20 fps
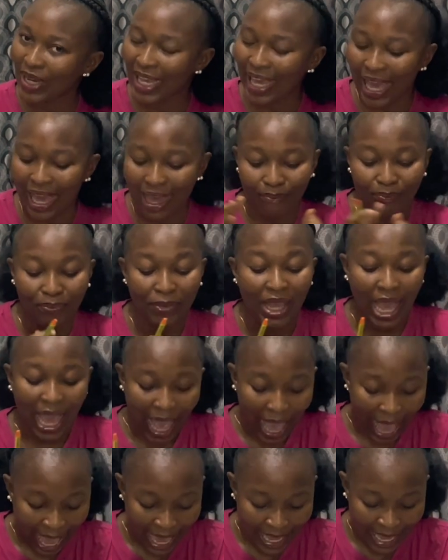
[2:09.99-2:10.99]
Yeah,
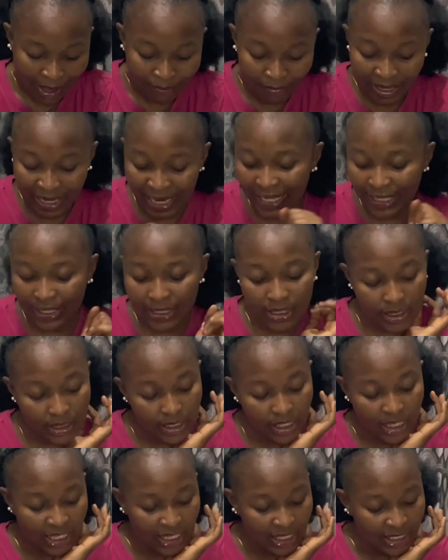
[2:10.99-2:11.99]
I am late
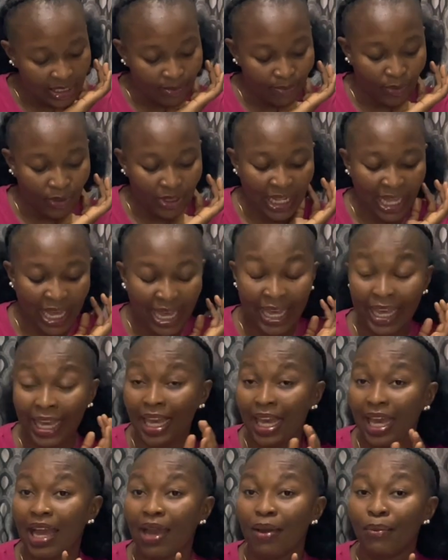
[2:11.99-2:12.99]
to this, but
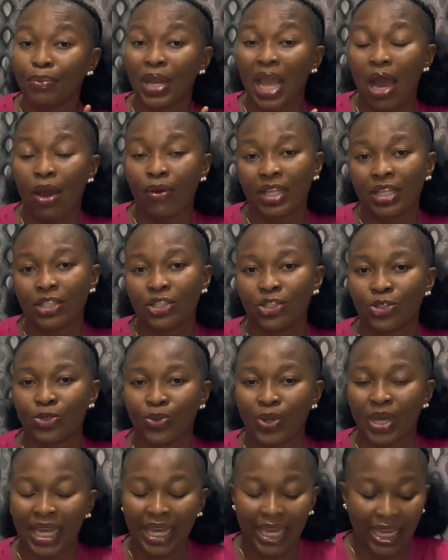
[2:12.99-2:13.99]
like, I wanted to
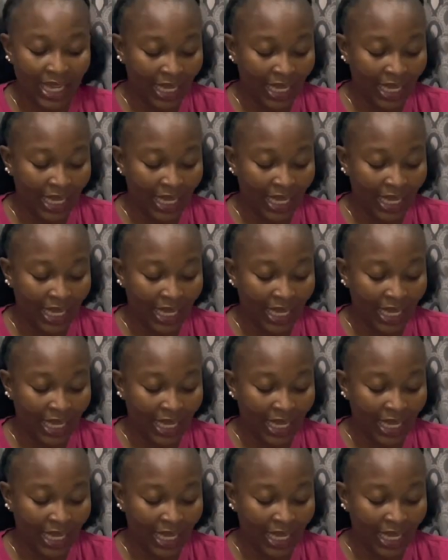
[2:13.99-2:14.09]
do